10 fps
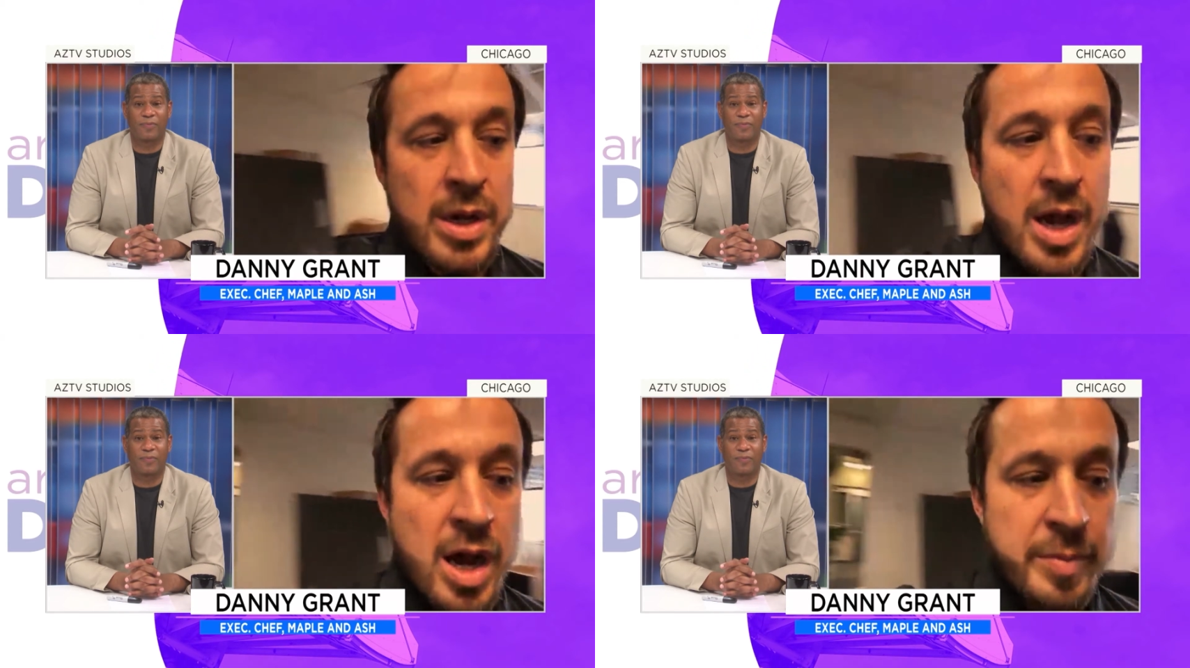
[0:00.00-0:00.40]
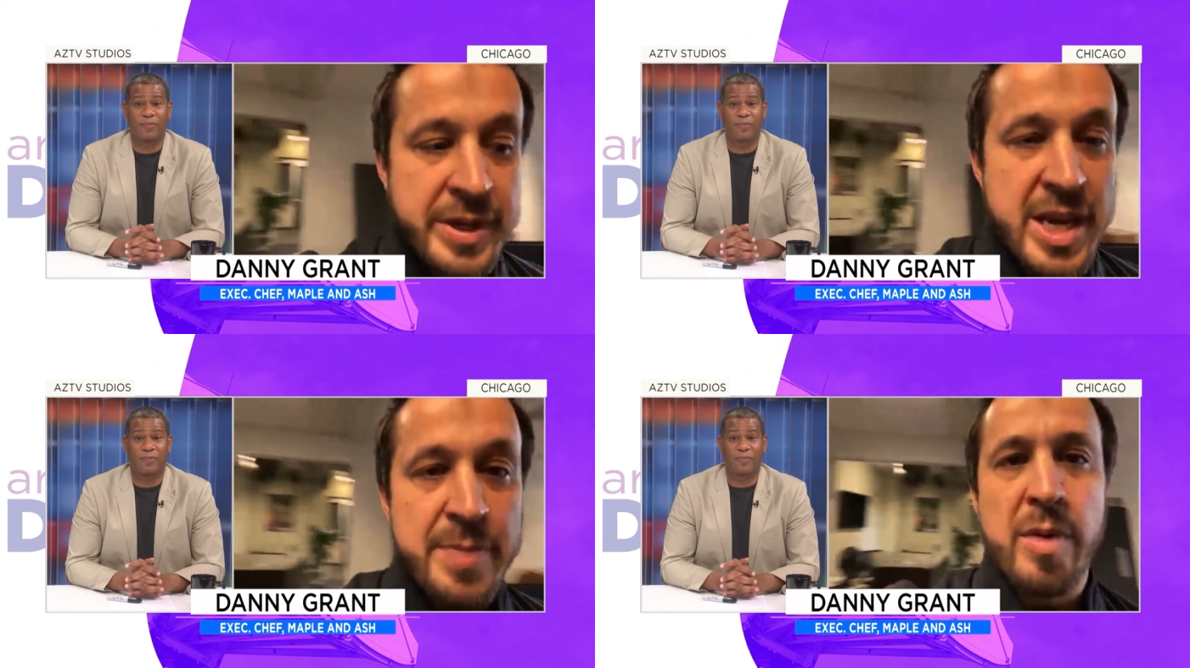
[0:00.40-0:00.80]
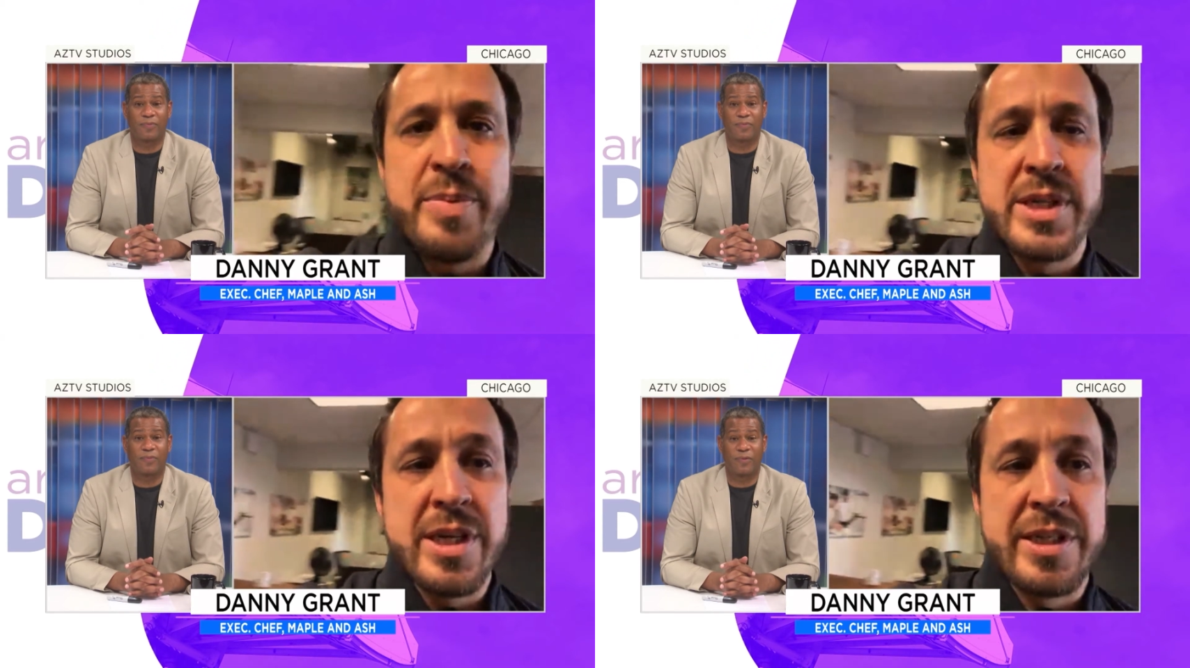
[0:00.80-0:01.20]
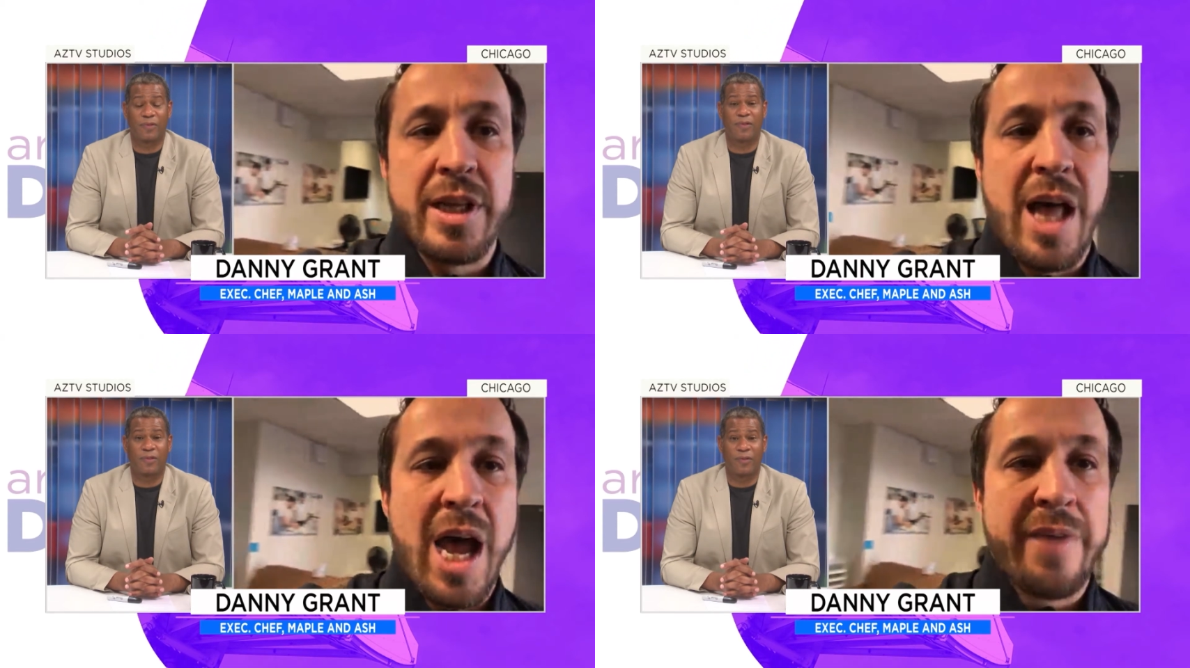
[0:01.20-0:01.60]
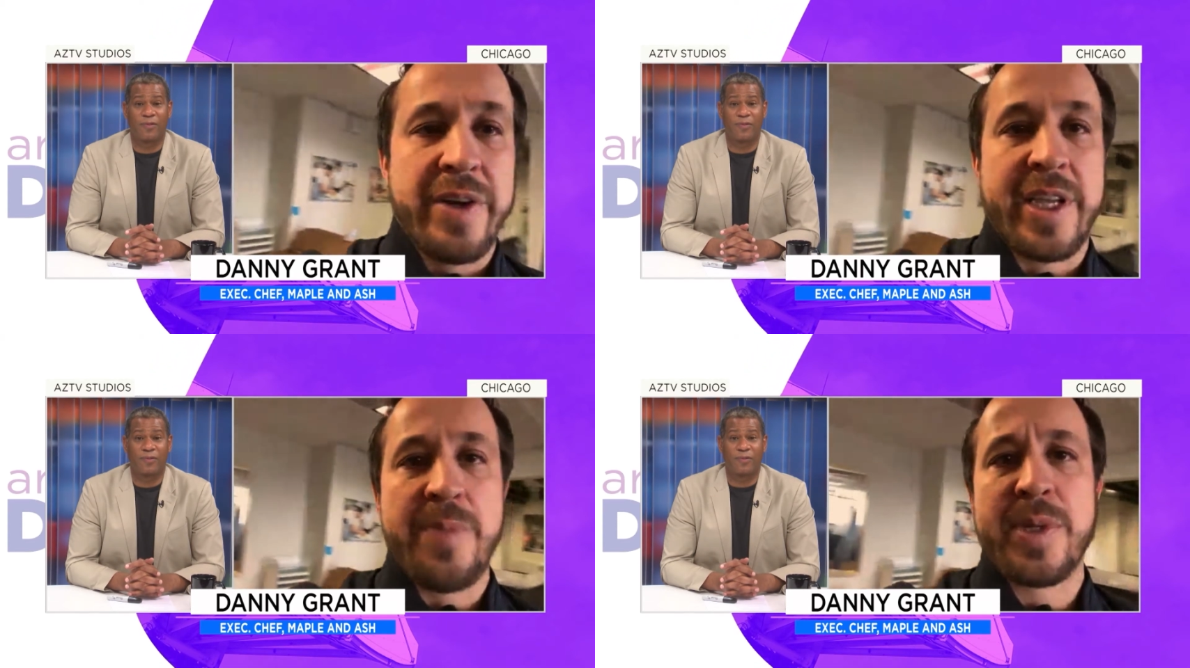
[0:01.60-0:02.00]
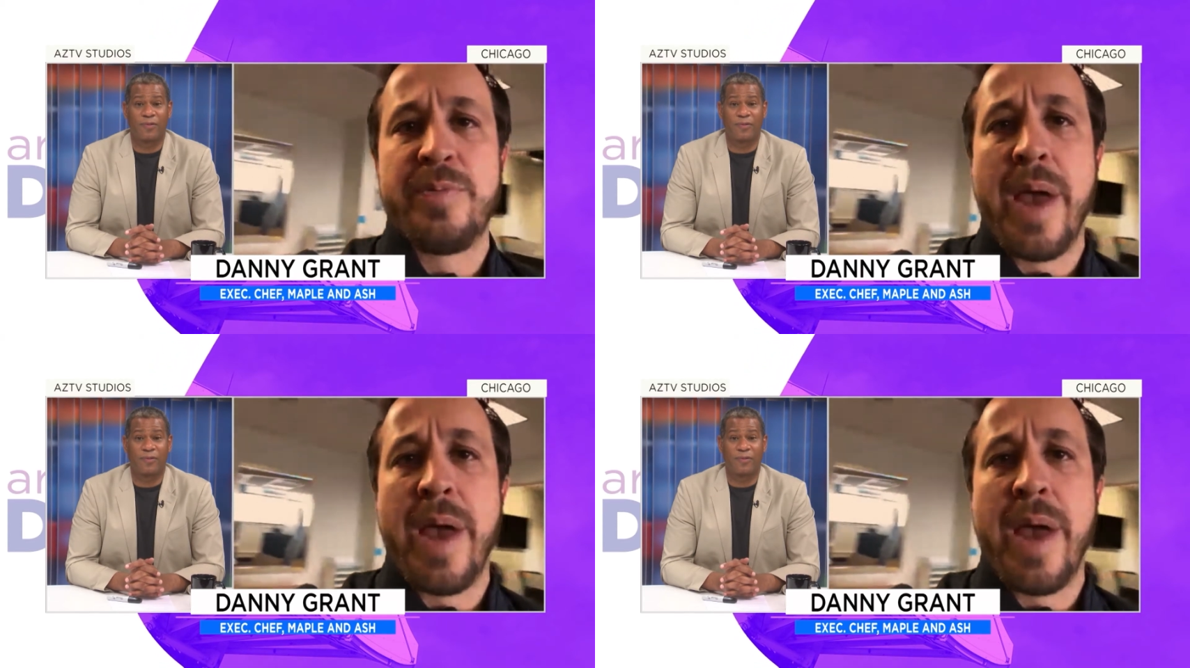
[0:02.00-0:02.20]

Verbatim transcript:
Speaker 1: um, keep our business alive and keep as